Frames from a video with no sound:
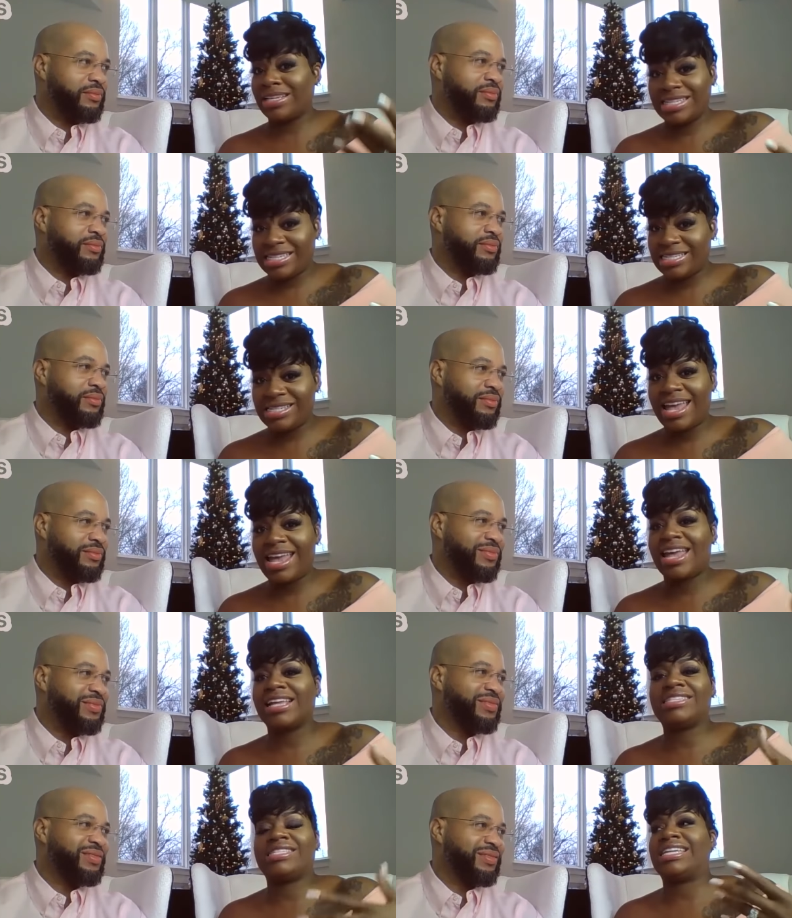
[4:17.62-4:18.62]
Speaker 1: pregnancy
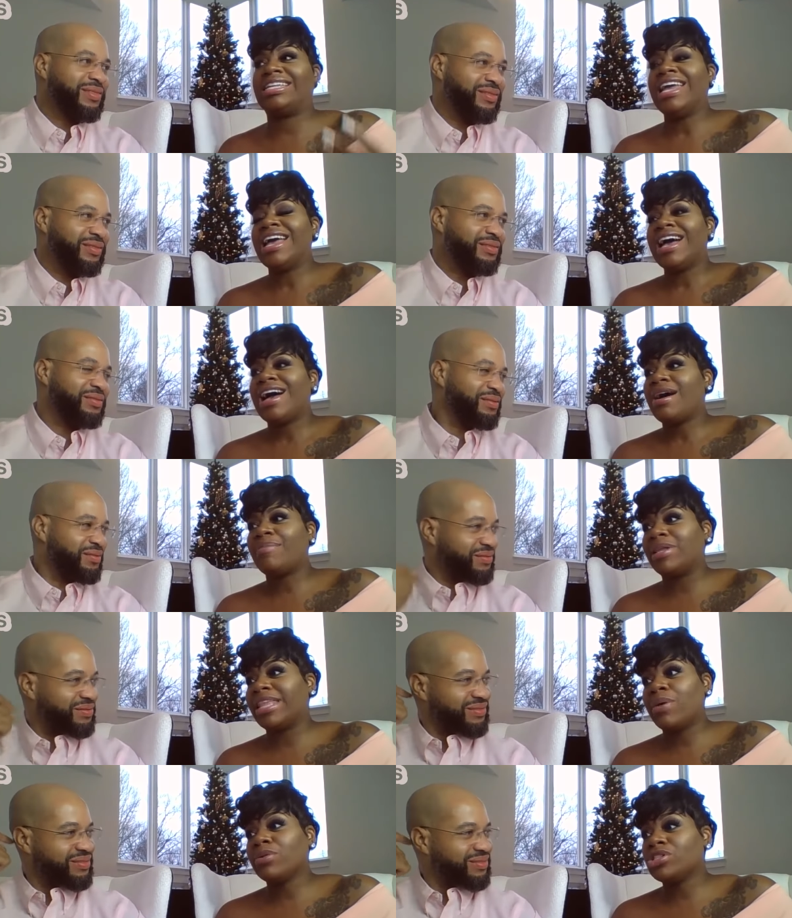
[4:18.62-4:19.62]
tests, and
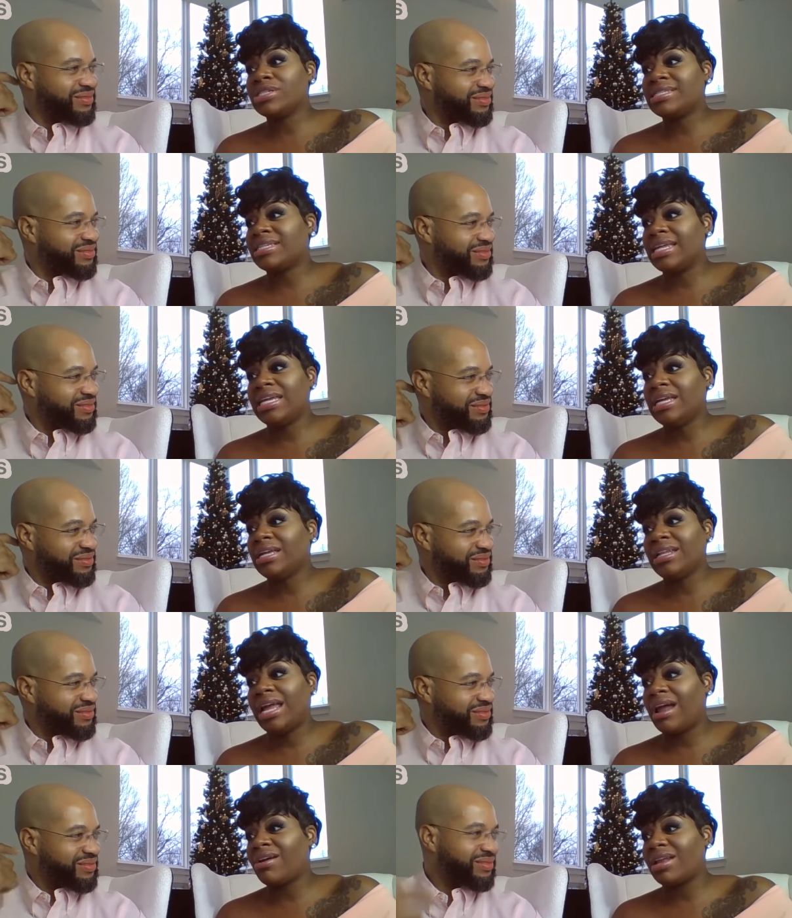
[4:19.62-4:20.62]
but they were just sitting
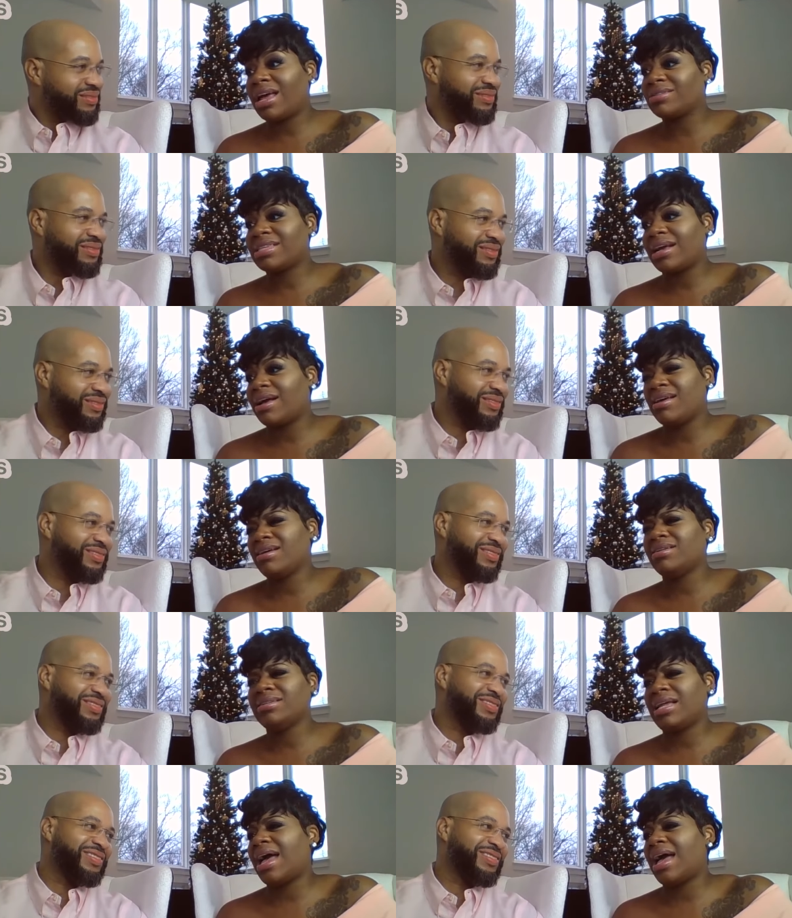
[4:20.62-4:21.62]
in there, mm. and I hmm. was like, oh,
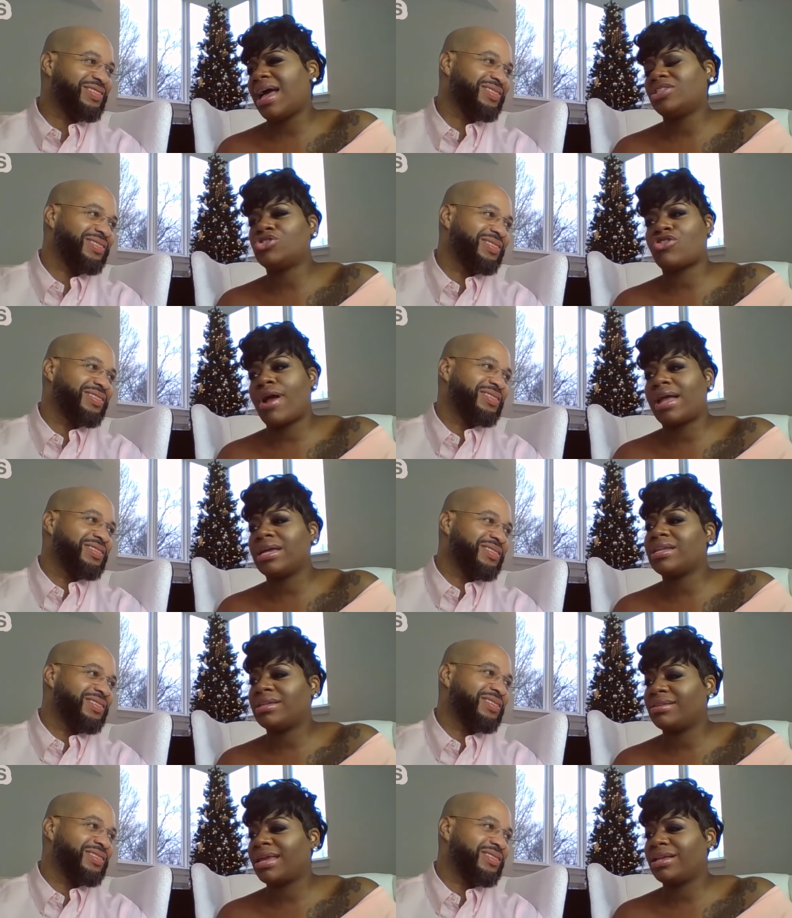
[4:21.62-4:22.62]
I'll just try it,
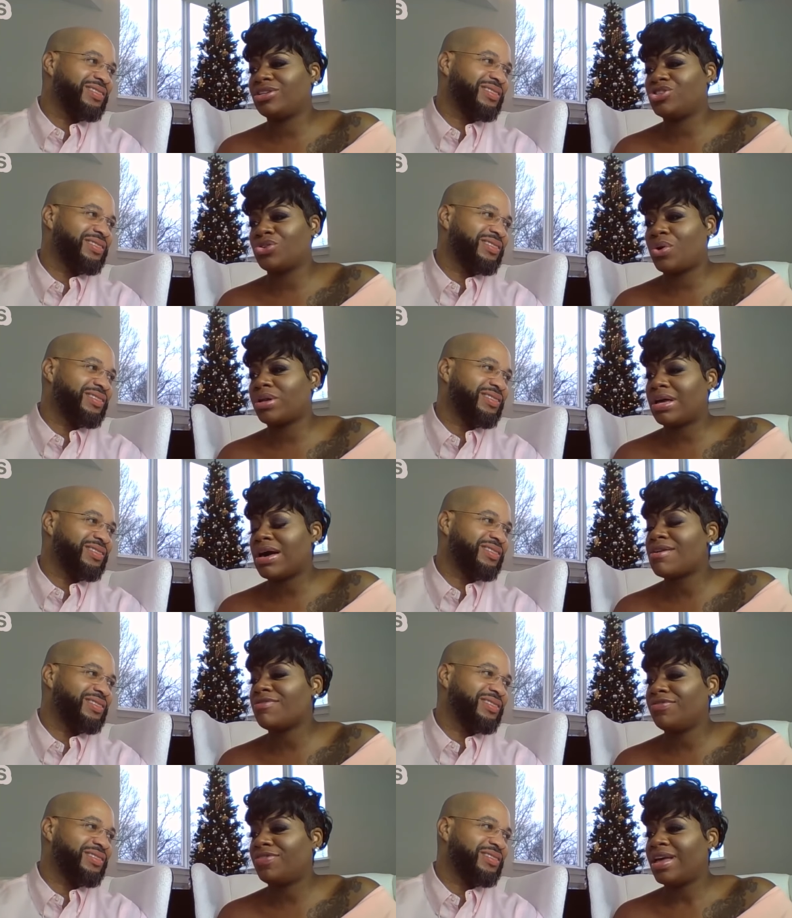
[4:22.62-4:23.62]
and and sure
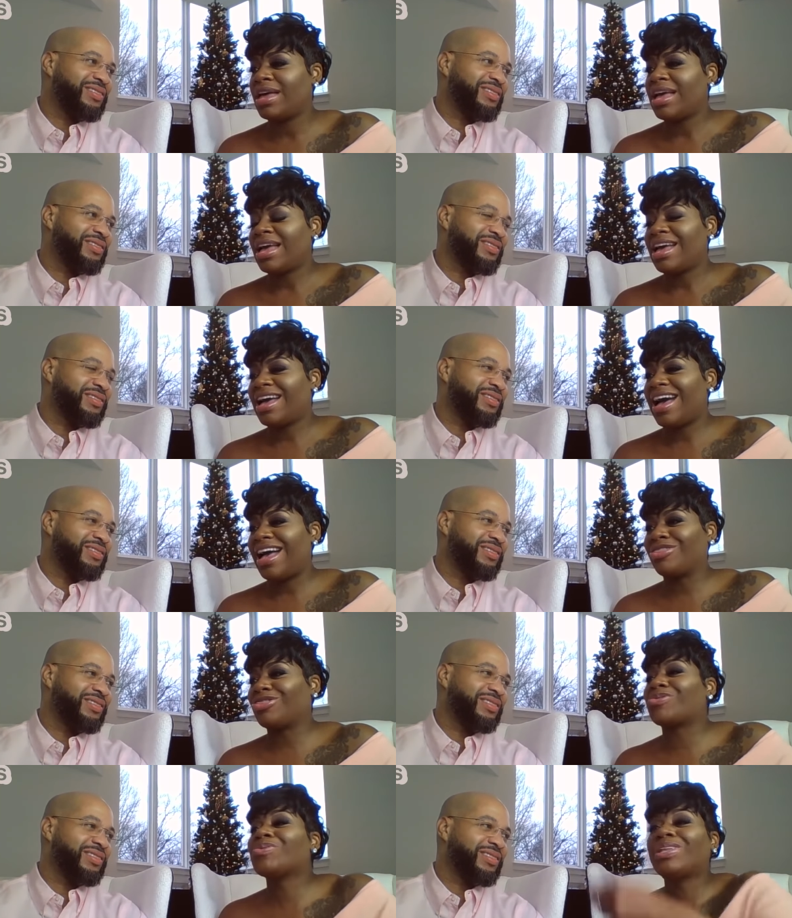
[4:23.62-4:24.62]
enough, I
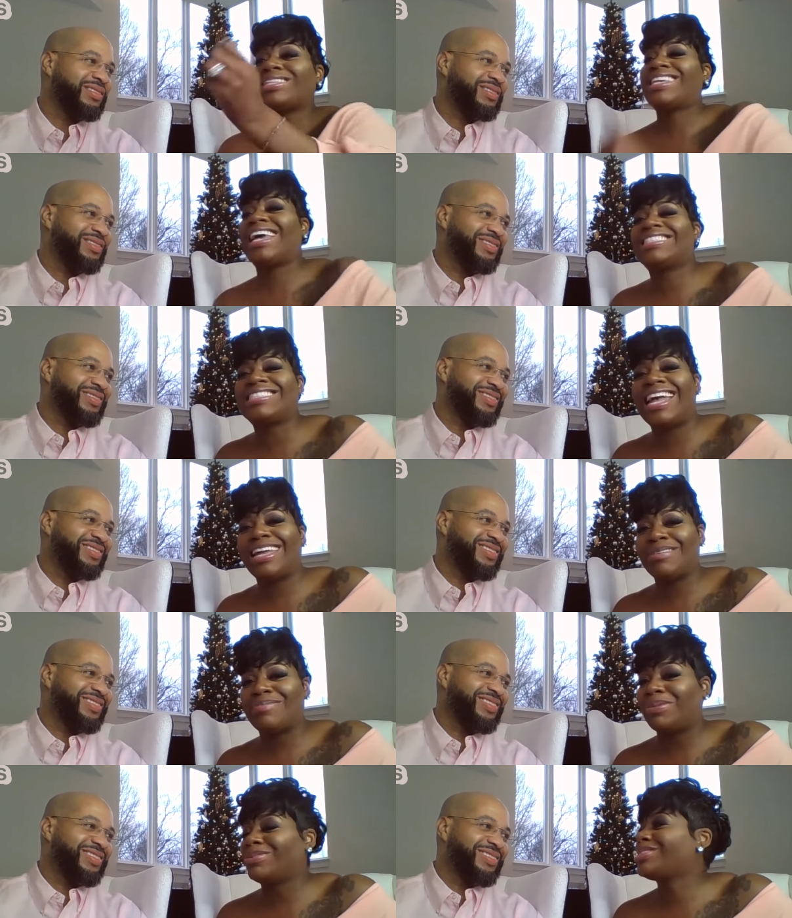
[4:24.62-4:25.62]
threw the test at
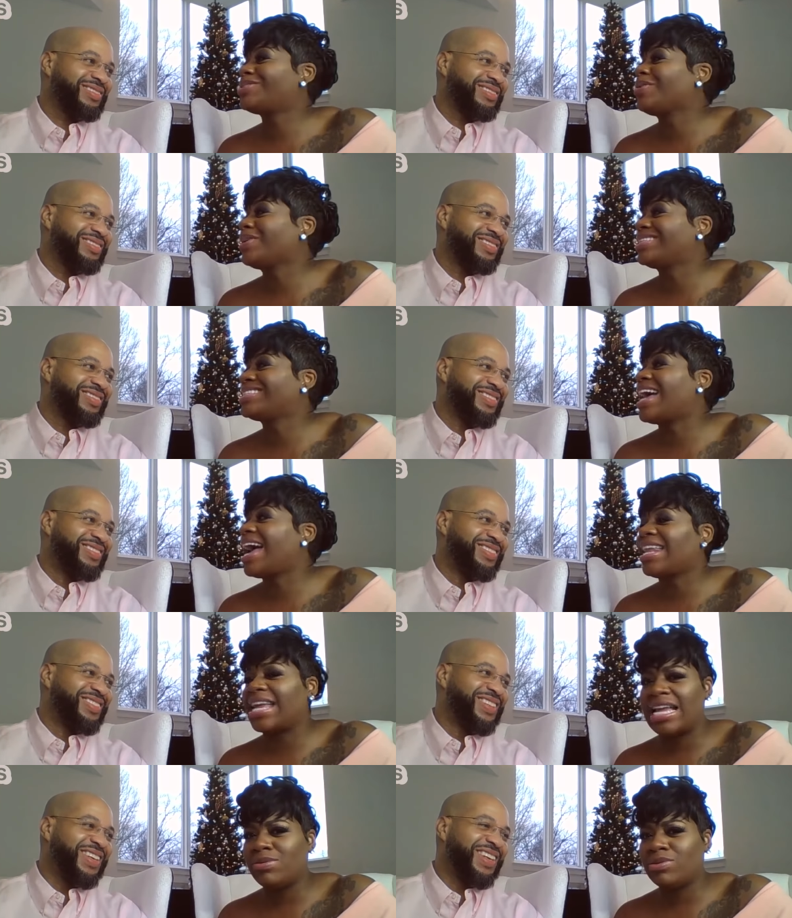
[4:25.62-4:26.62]
him. I was so
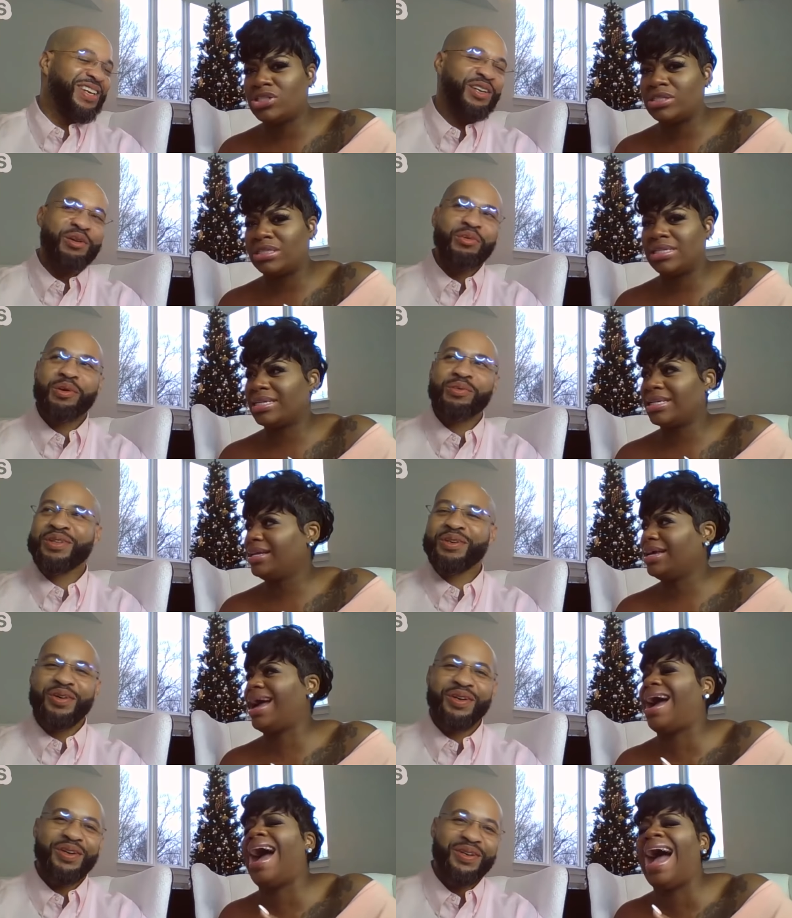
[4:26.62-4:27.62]
excited. He yeah, was just looking was at
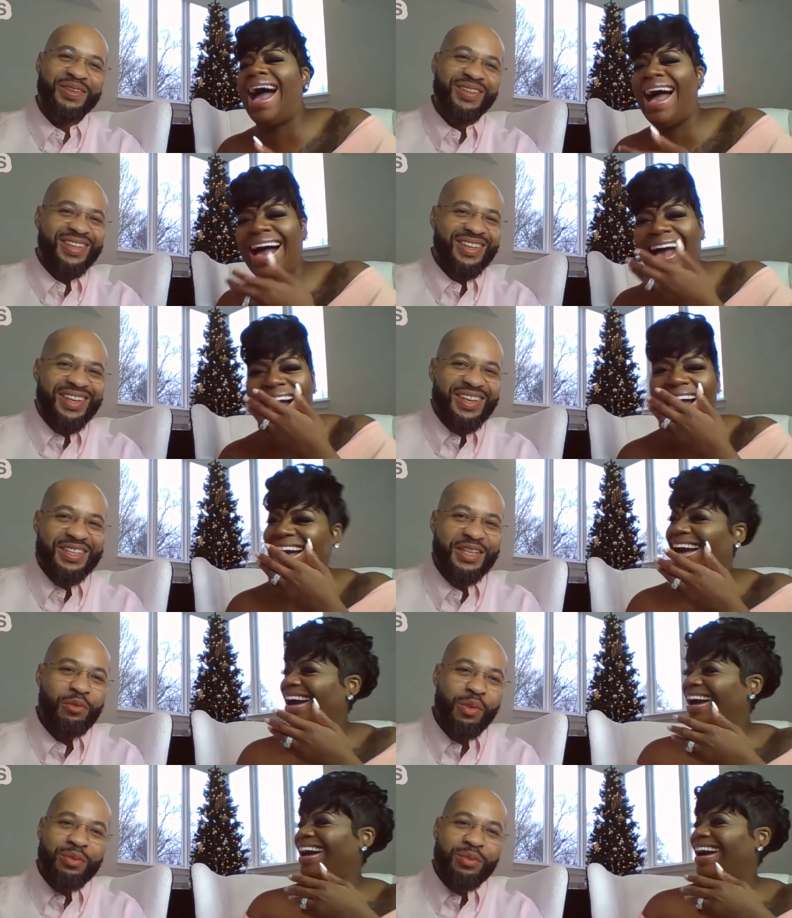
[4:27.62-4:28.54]
me. Because